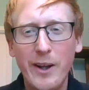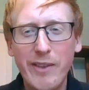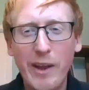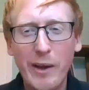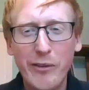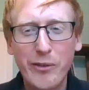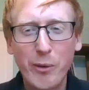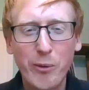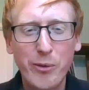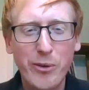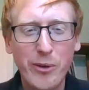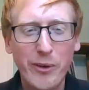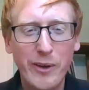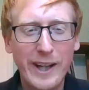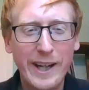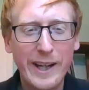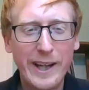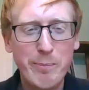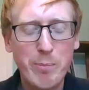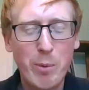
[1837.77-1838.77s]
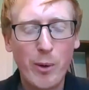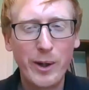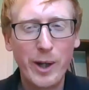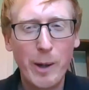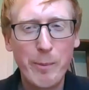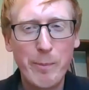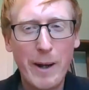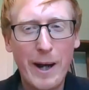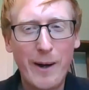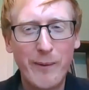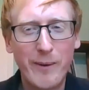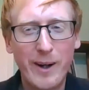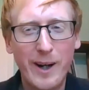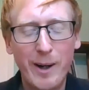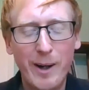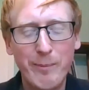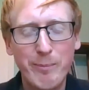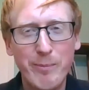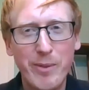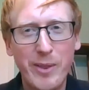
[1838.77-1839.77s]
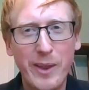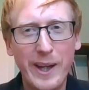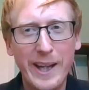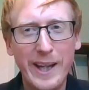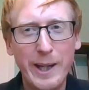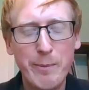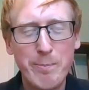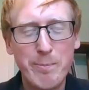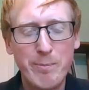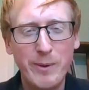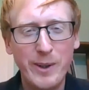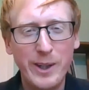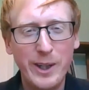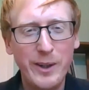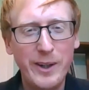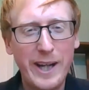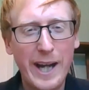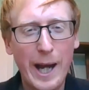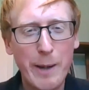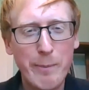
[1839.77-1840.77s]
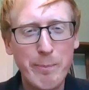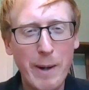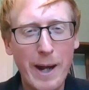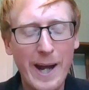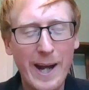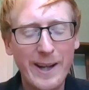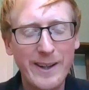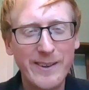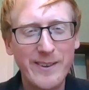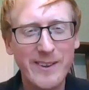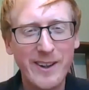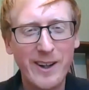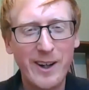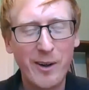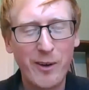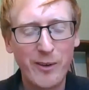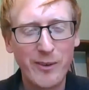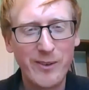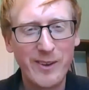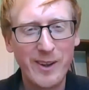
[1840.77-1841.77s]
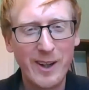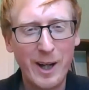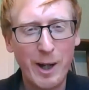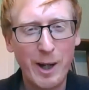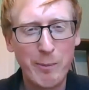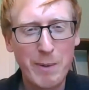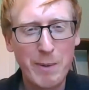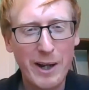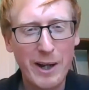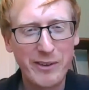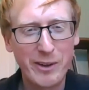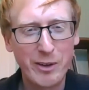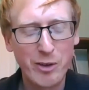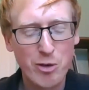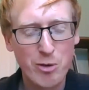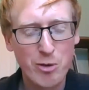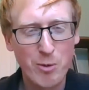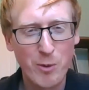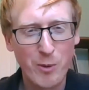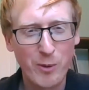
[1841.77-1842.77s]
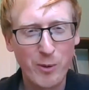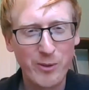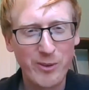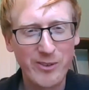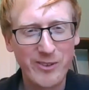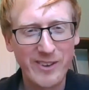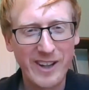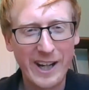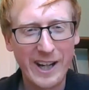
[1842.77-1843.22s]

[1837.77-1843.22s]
there's also the point about um, the UK ban on um, plastic straws,